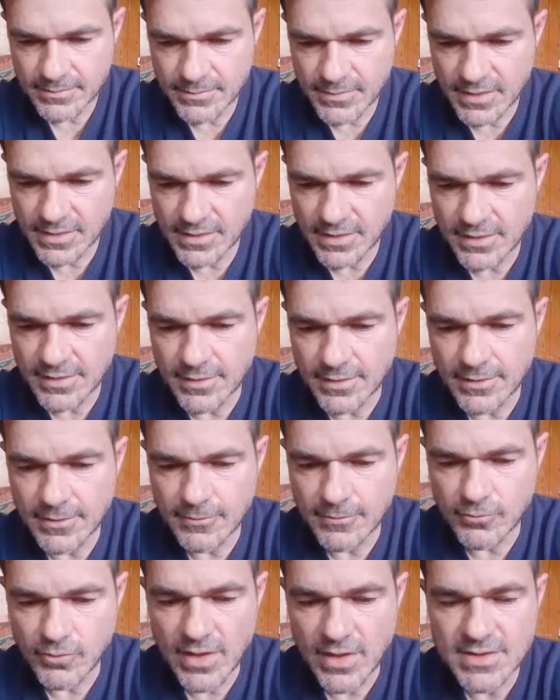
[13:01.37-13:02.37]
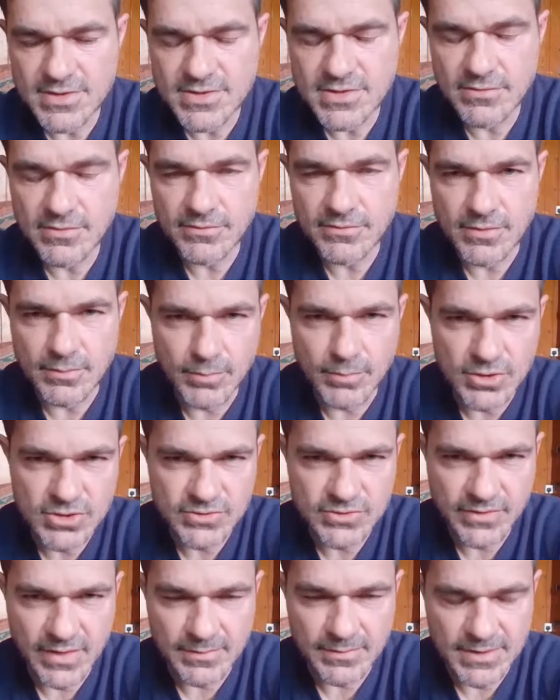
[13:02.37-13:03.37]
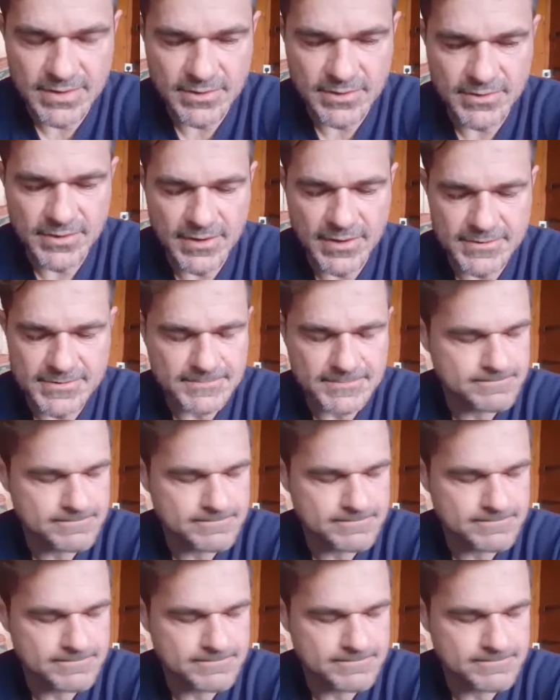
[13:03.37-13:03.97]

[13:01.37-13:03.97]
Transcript: Another relative of the Bush family, no doubt.